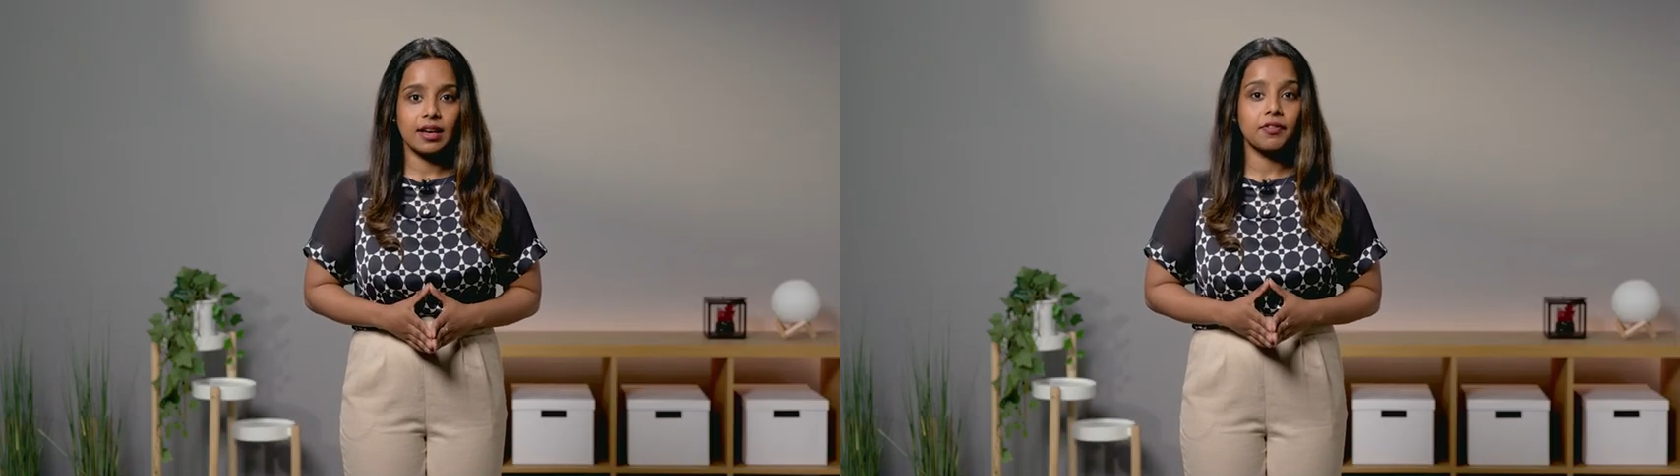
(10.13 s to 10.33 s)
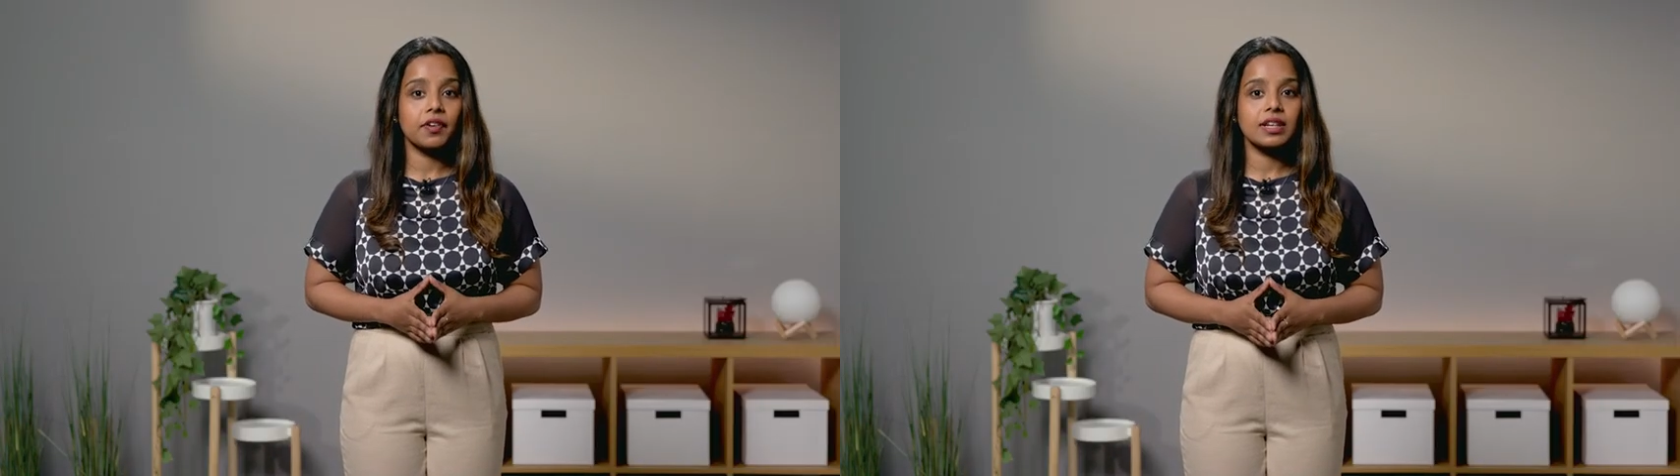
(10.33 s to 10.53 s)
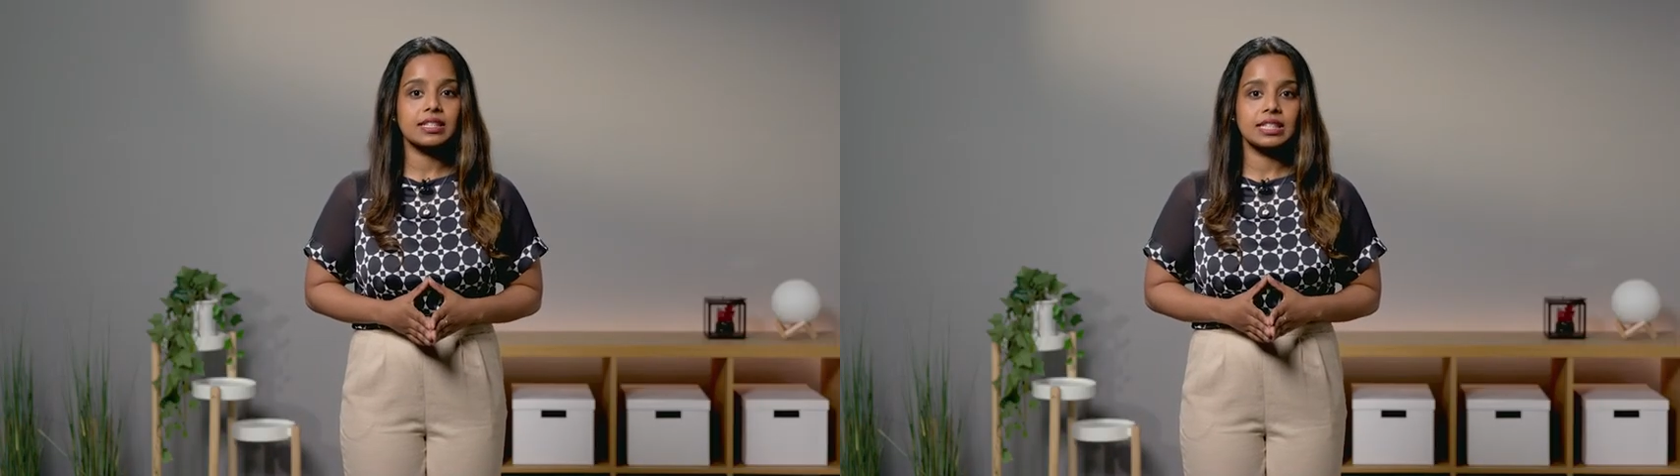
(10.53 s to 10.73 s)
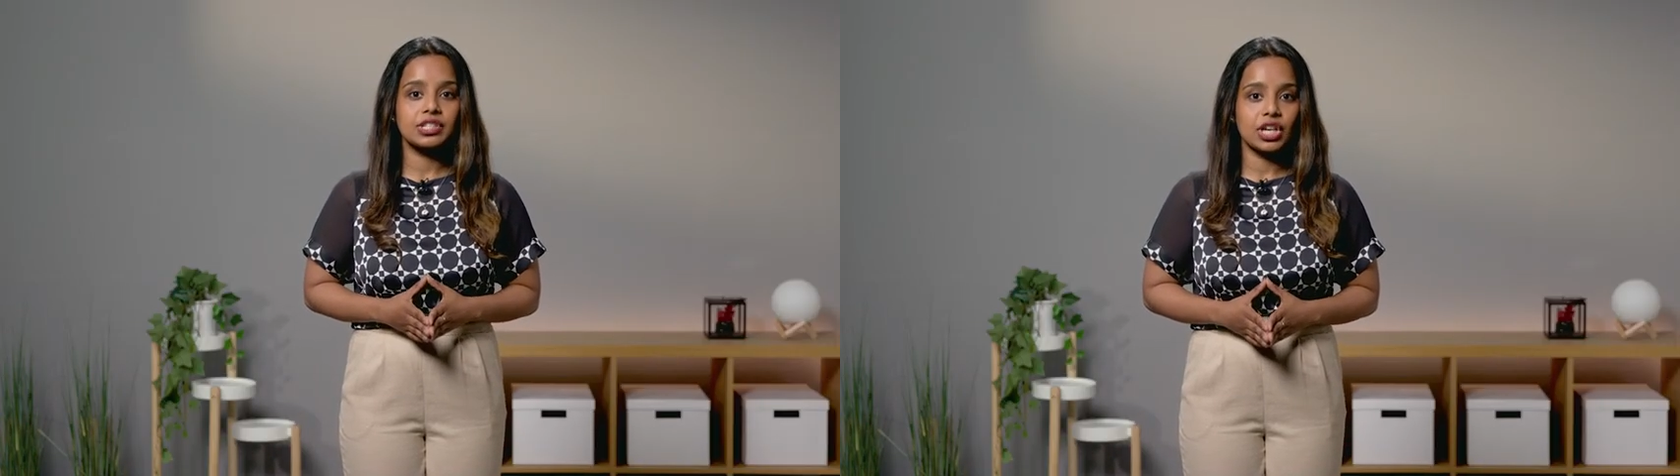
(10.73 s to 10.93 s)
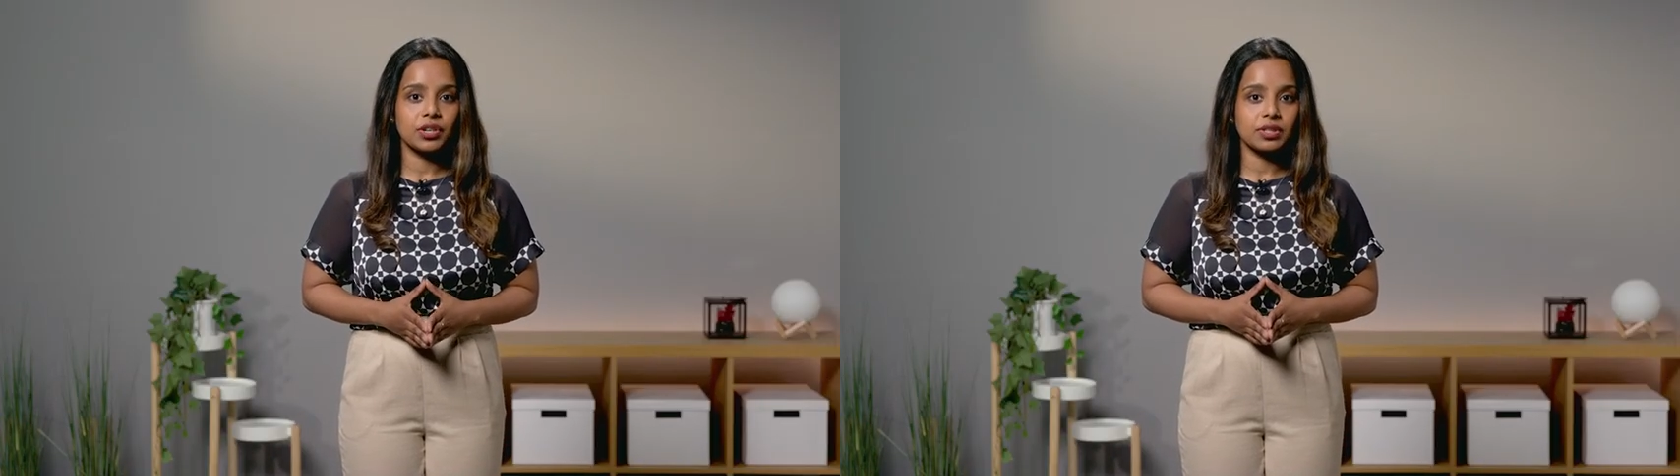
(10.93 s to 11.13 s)
effortlessly
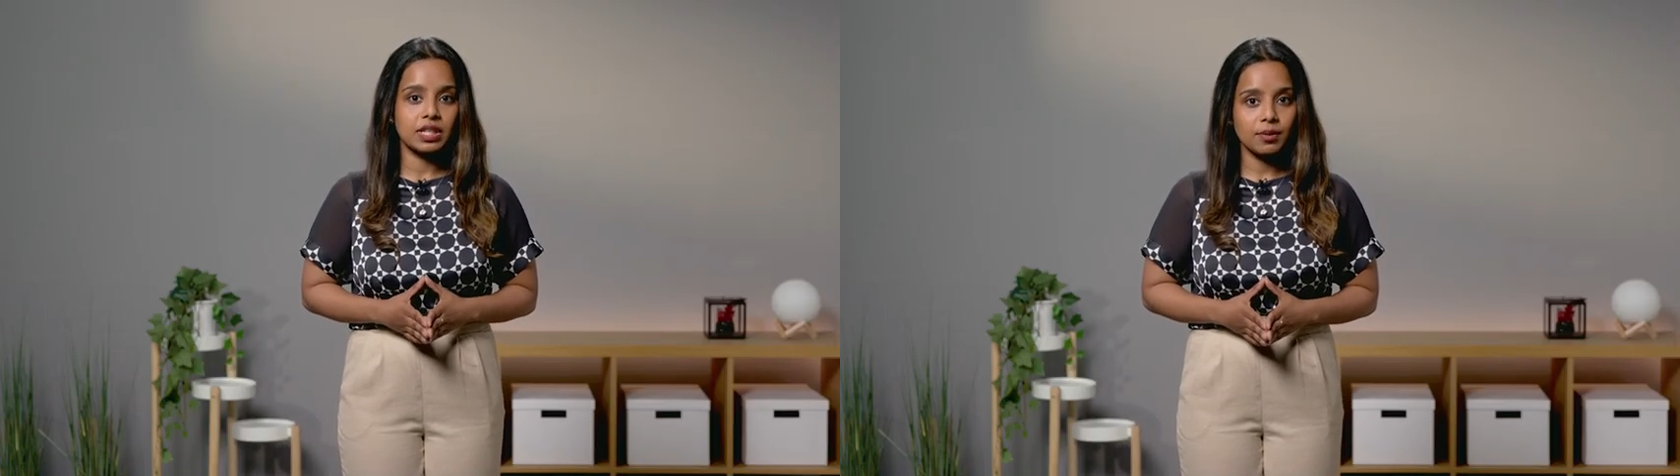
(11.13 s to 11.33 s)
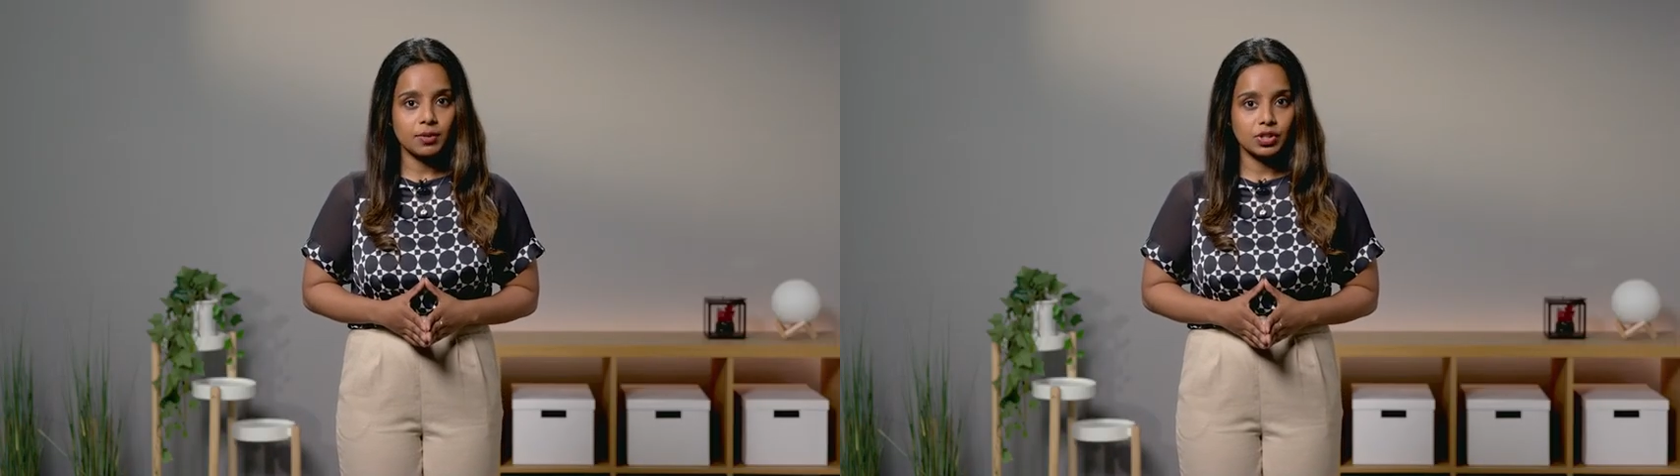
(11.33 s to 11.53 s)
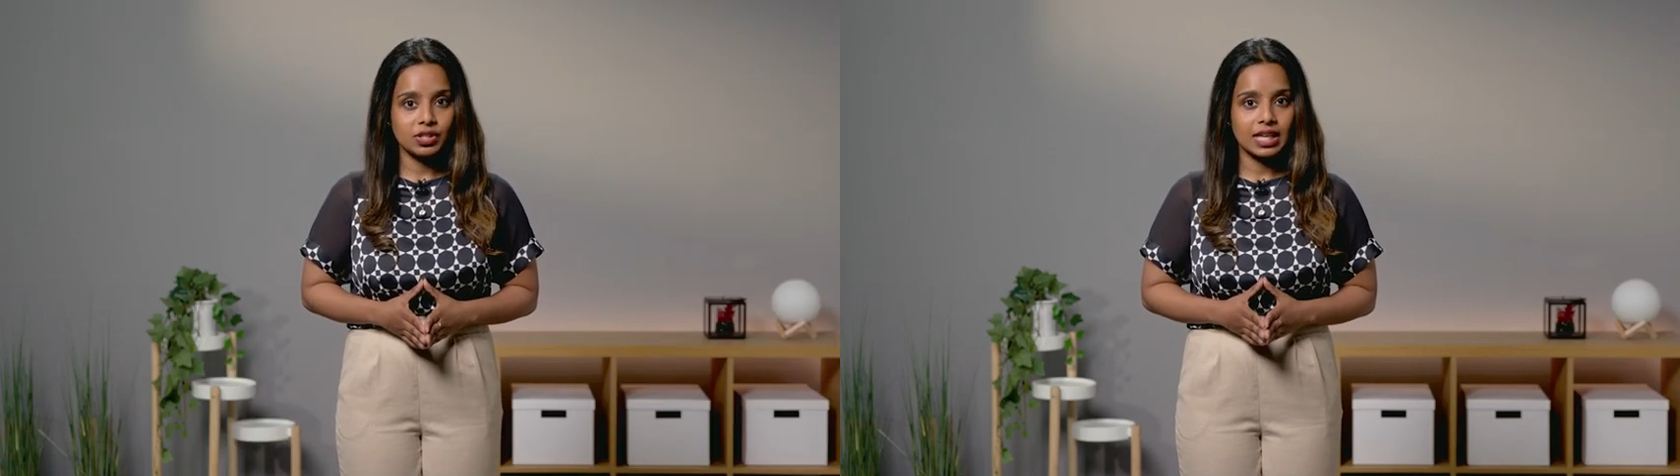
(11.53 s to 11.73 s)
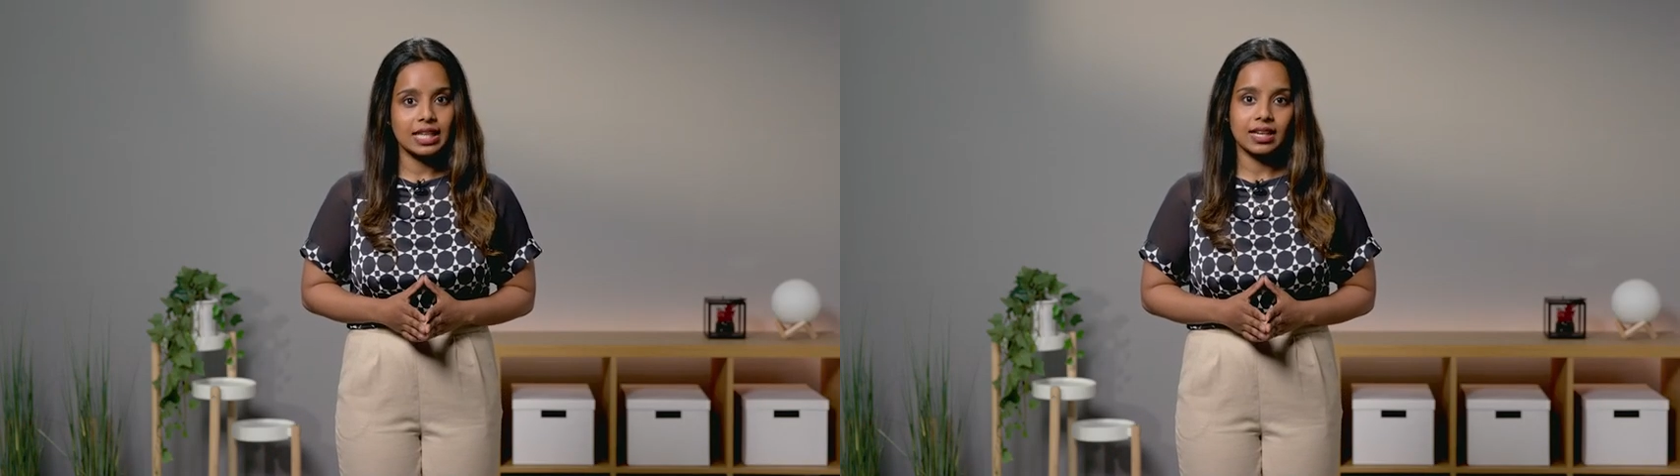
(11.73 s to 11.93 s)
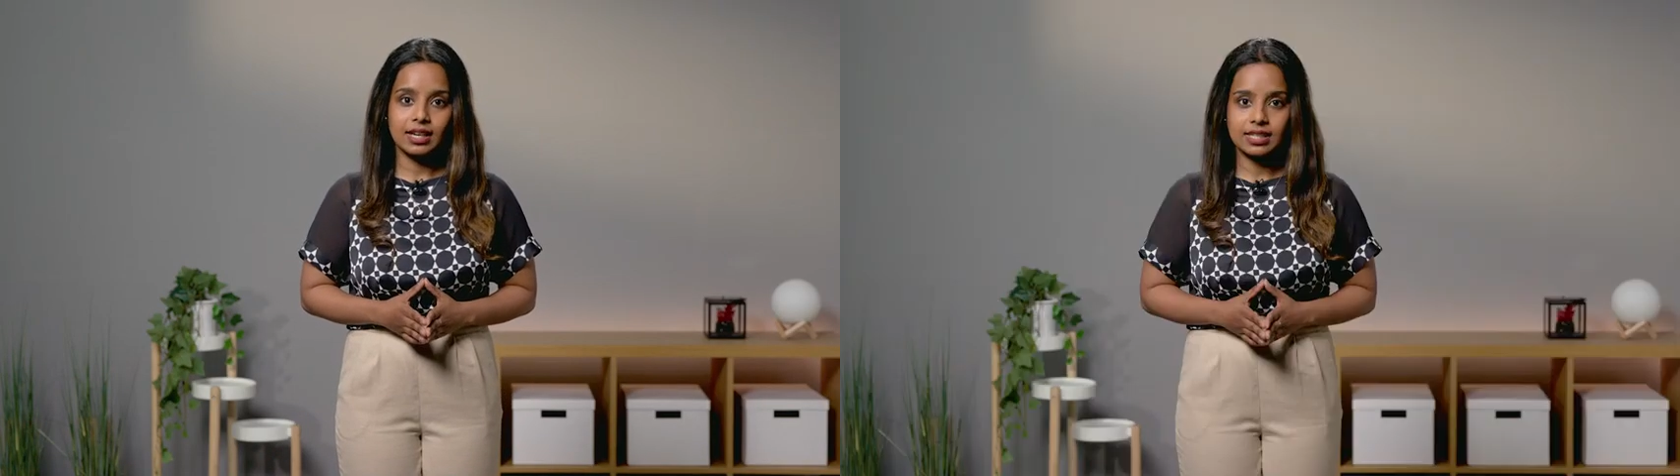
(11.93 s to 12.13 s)
generate images
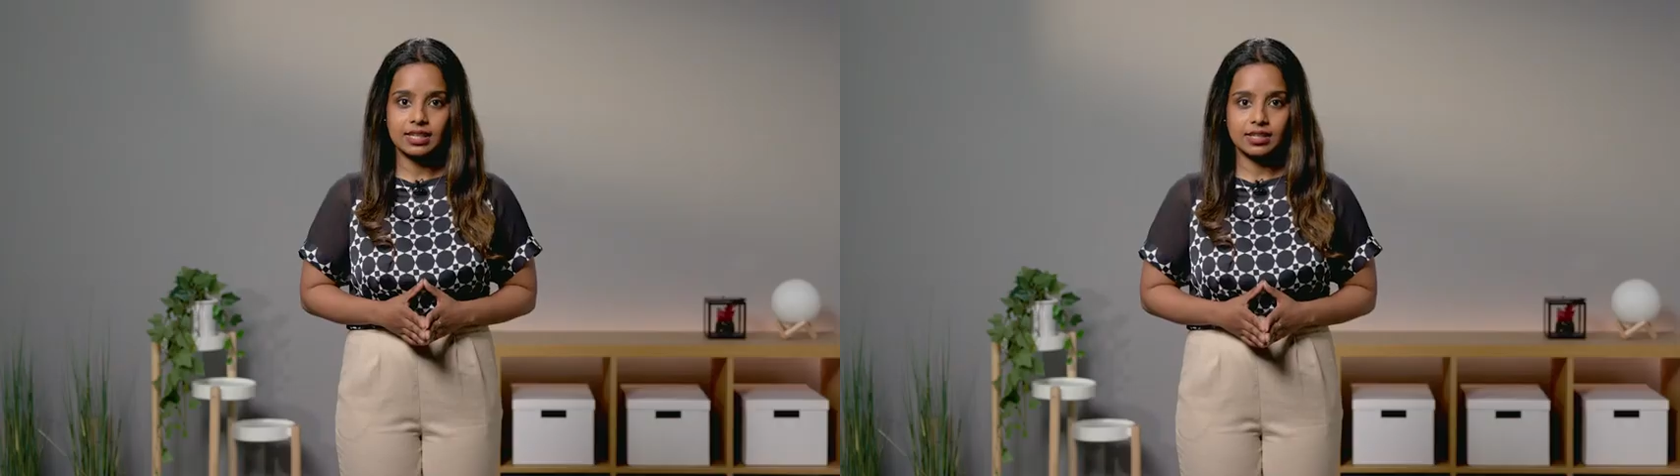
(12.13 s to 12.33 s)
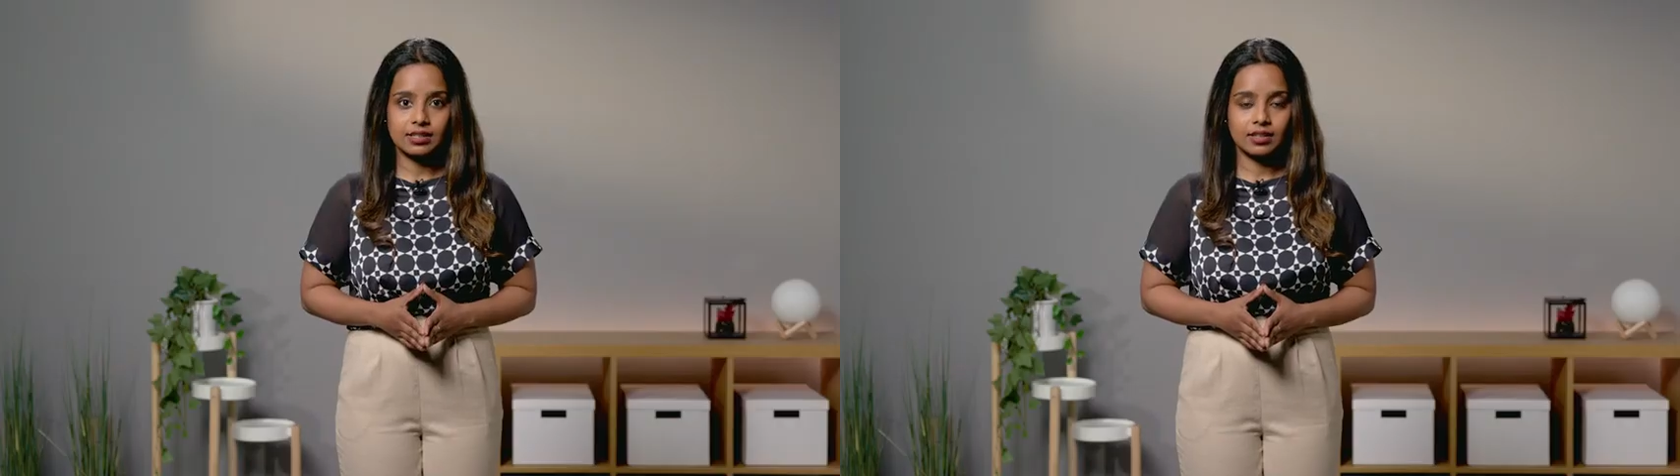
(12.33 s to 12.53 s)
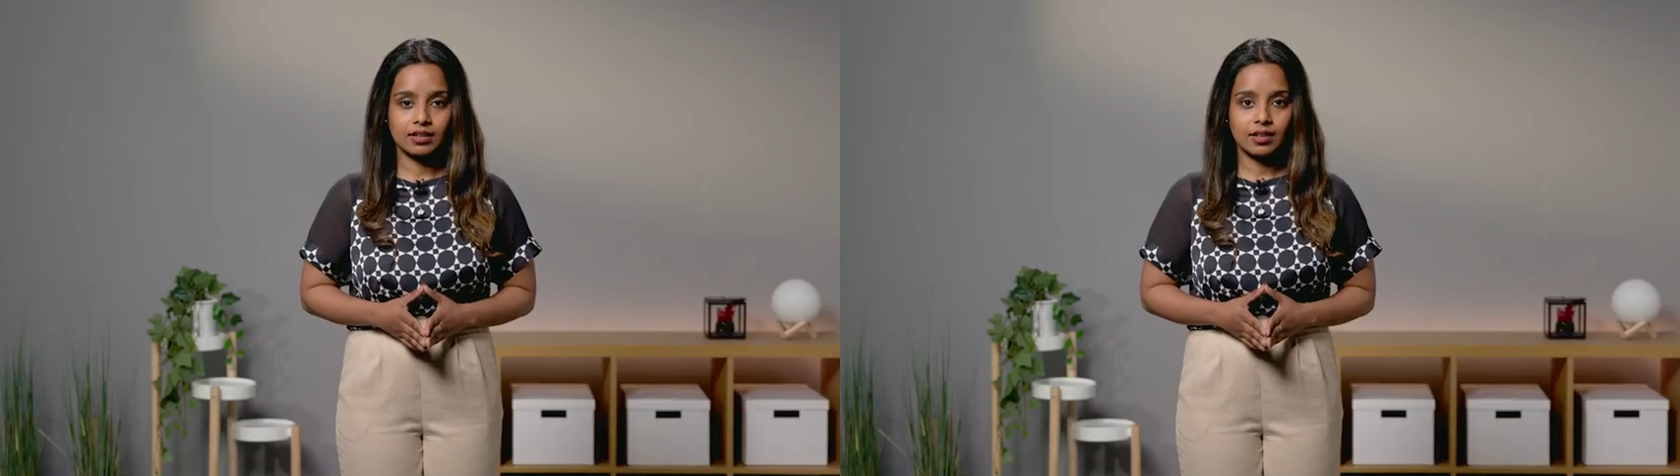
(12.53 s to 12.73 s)
and ideas.